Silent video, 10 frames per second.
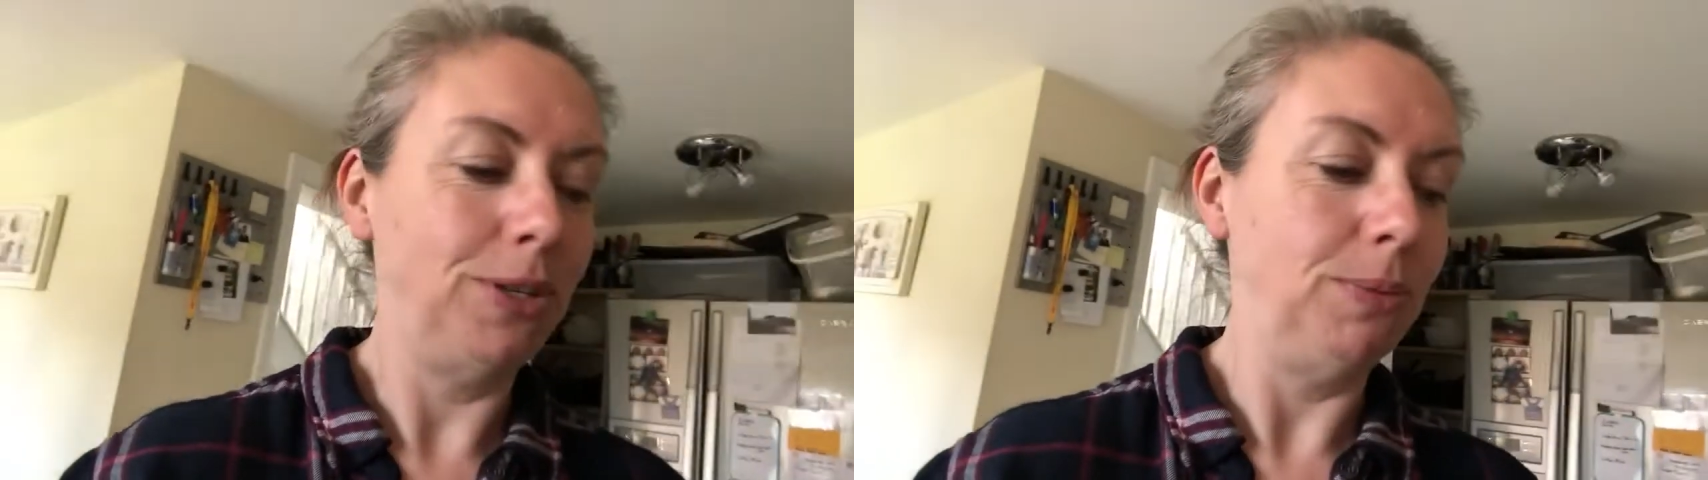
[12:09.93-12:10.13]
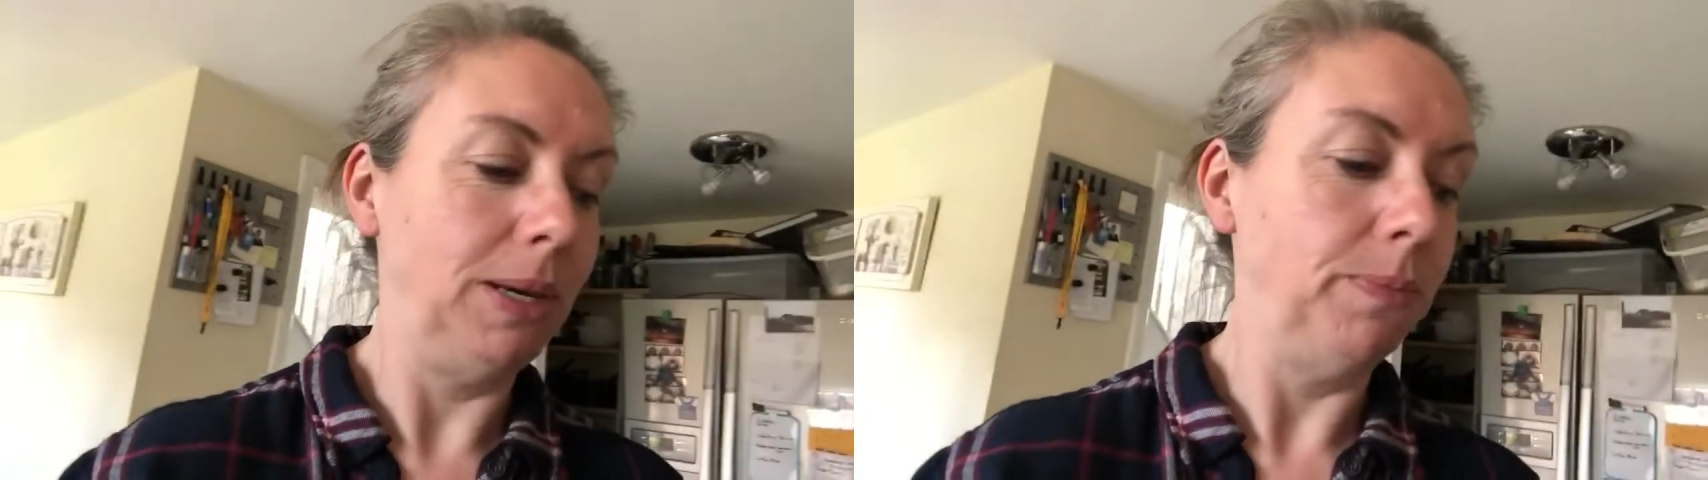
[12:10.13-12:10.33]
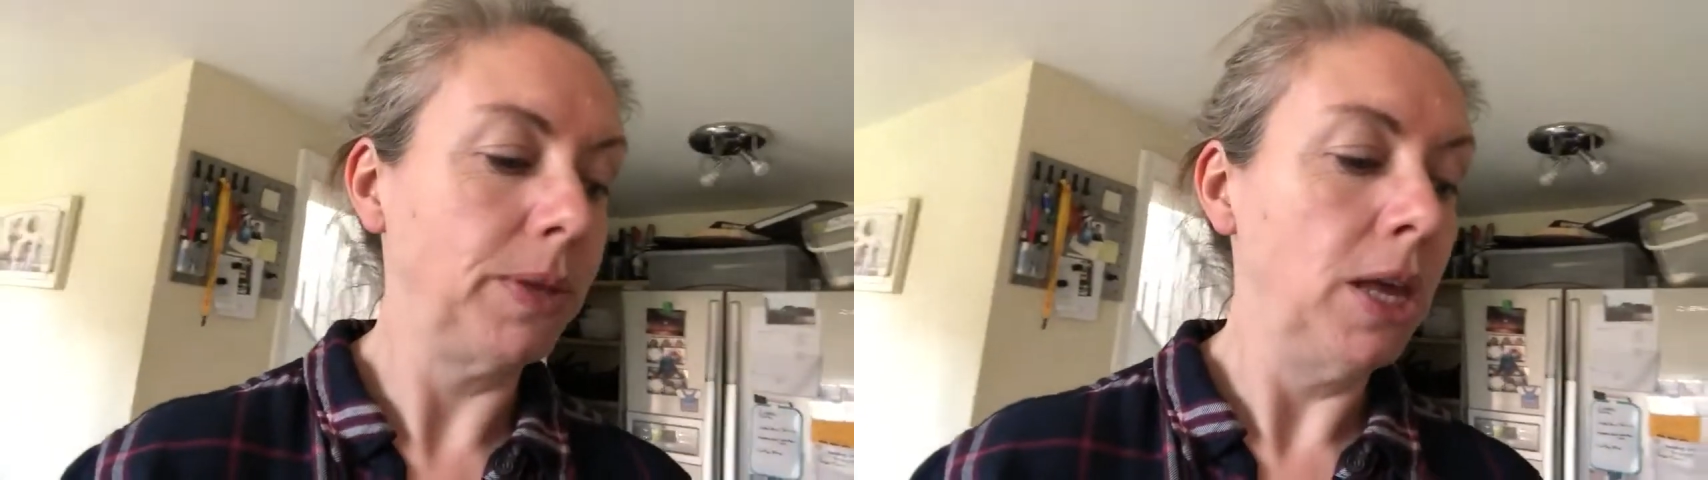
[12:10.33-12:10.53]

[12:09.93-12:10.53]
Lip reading: sweet.